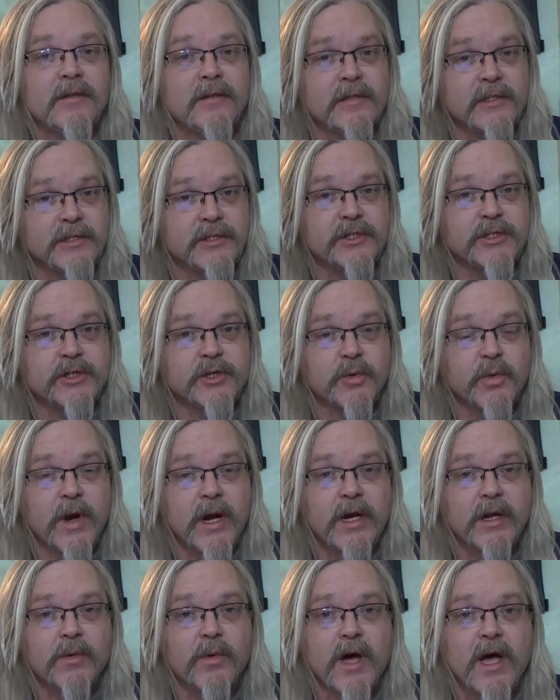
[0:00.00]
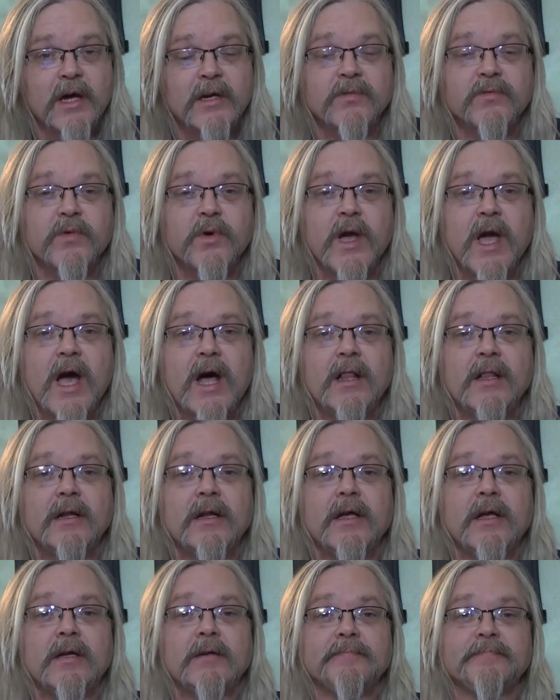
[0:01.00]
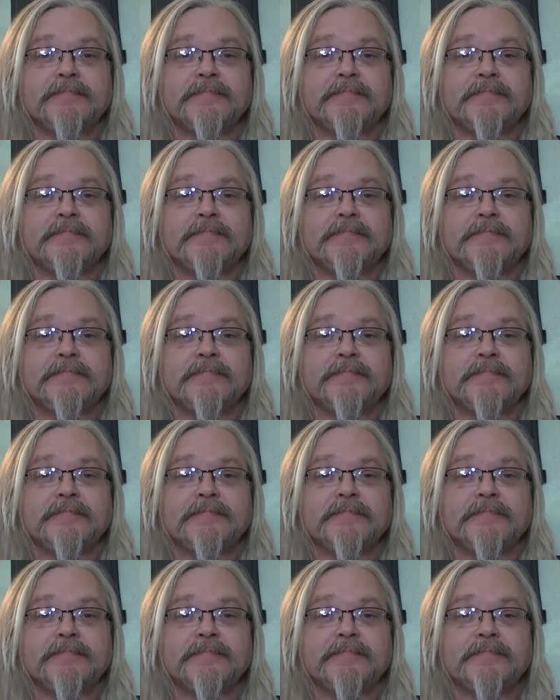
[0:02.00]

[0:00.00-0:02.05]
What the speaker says: This is your radioactive reality.